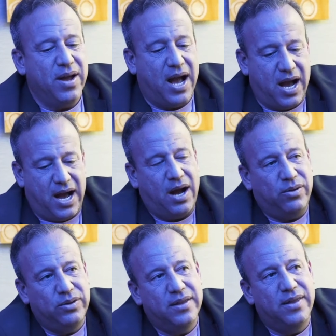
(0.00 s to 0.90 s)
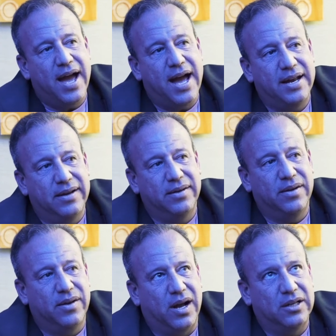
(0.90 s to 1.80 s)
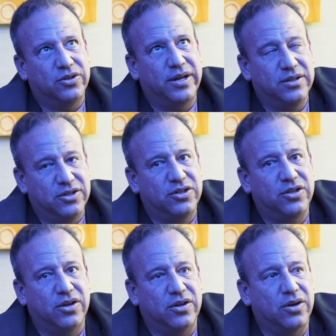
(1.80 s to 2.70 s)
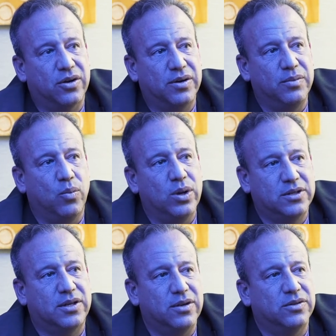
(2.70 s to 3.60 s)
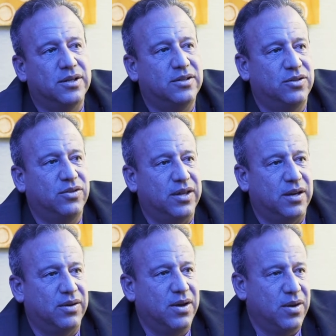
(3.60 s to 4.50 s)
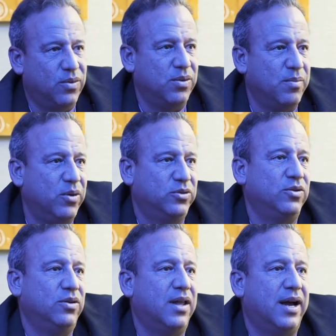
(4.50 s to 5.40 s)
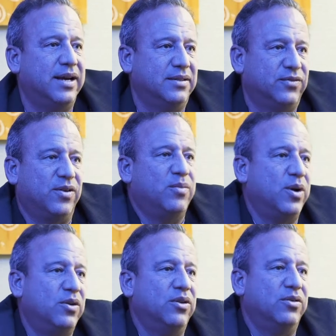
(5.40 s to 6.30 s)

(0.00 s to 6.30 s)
H- how did that uh, transition occur and what skill sets do you think were the most utilized from what you